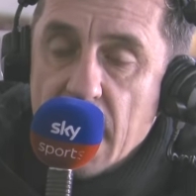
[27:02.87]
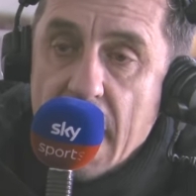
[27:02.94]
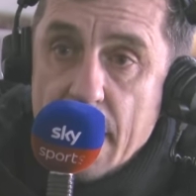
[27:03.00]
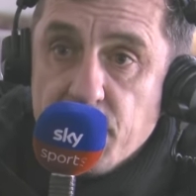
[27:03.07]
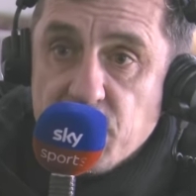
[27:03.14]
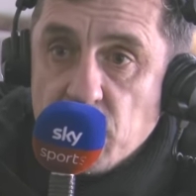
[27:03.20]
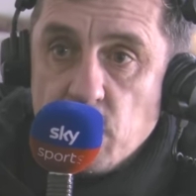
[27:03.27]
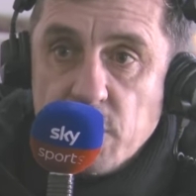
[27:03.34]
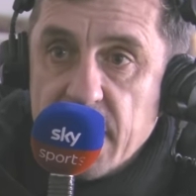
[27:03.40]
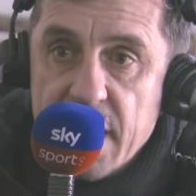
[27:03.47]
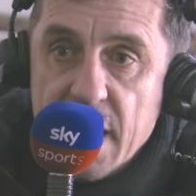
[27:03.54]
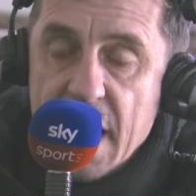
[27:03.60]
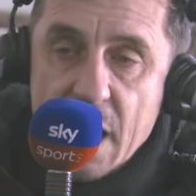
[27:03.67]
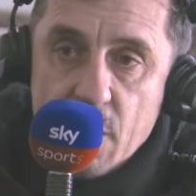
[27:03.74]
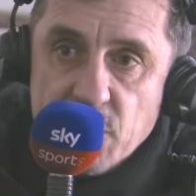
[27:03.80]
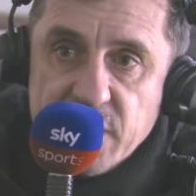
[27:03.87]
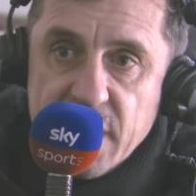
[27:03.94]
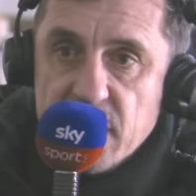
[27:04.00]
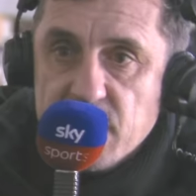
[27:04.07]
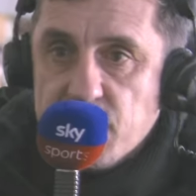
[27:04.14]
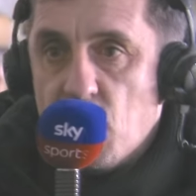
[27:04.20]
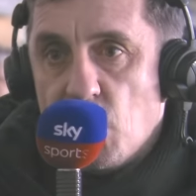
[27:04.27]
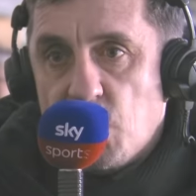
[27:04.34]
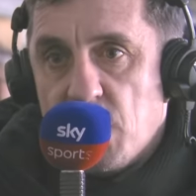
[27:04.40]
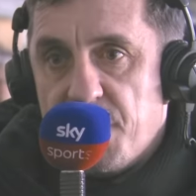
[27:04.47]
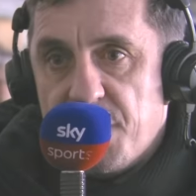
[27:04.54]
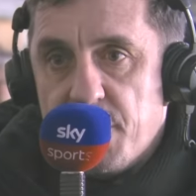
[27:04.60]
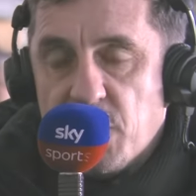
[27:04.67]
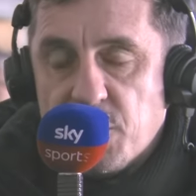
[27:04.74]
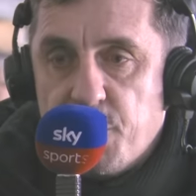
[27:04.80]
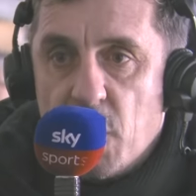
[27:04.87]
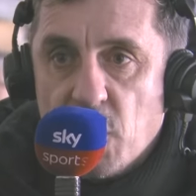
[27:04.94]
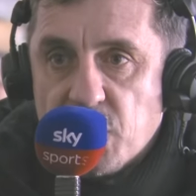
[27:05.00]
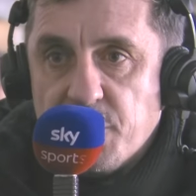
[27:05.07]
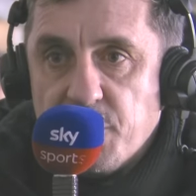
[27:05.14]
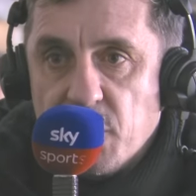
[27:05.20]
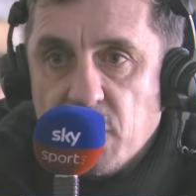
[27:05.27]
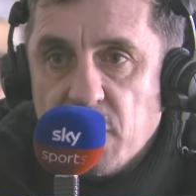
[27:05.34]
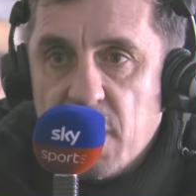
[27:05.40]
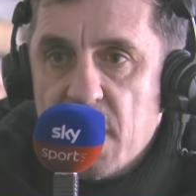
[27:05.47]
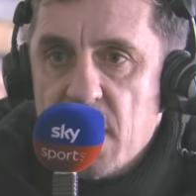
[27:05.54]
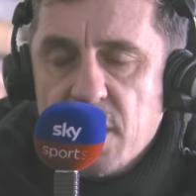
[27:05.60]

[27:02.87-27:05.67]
Absolutely. I would as much off them as possible.